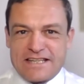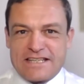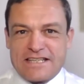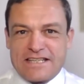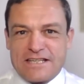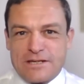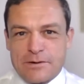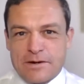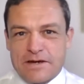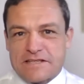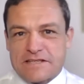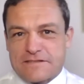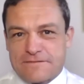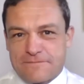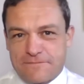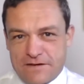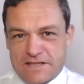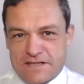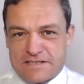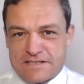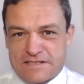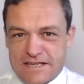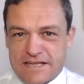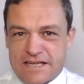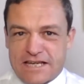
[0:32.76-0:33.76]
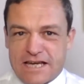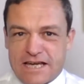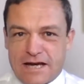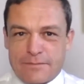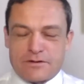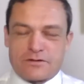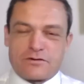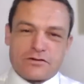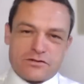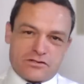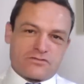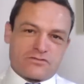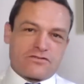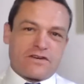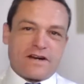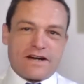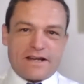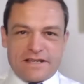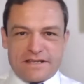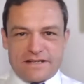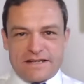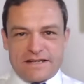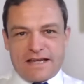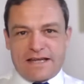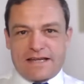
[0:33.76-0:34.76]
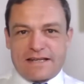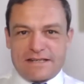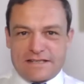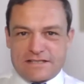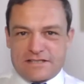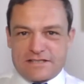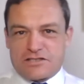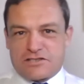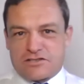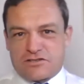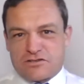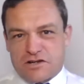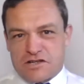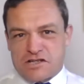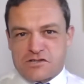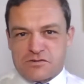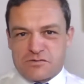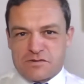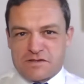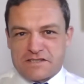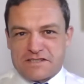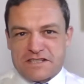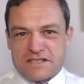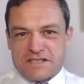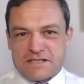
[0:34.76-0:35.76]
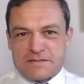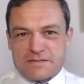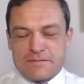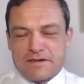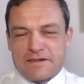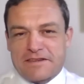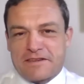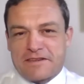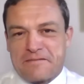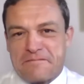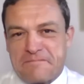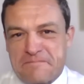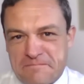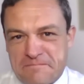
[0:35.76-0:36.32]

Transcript: in US fixed income across credit and treasuries this month?